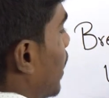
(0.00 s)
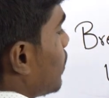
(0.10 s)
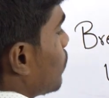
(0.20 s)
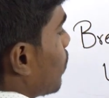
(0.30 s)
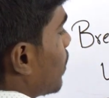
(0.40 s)

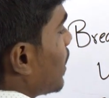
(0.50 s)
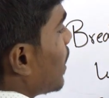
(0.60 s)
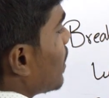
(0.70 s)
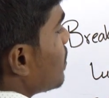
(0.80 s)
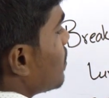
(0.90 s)
and so on. In
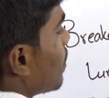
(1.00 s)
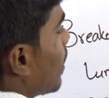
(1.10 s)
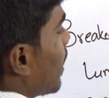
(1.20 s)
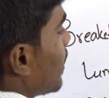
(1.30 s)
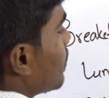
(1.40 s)
lunch,
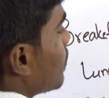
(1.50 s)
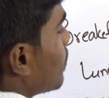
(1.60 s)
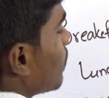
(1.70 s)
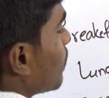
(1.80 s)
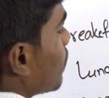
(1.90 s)

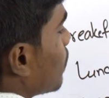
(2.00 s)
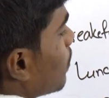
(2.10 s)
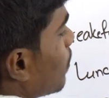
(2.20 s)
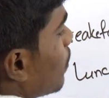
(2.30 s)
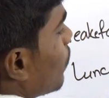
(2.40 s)
rice,
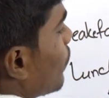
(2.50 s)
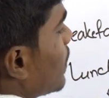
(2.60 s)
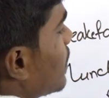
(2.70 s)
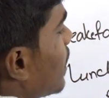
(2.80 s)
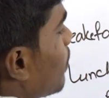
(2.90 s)

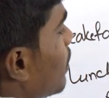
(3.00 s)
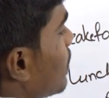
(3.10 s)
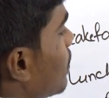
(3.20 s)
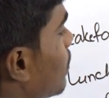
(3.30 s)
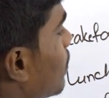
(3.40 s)

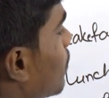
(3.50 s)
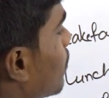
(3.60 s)
vegetables,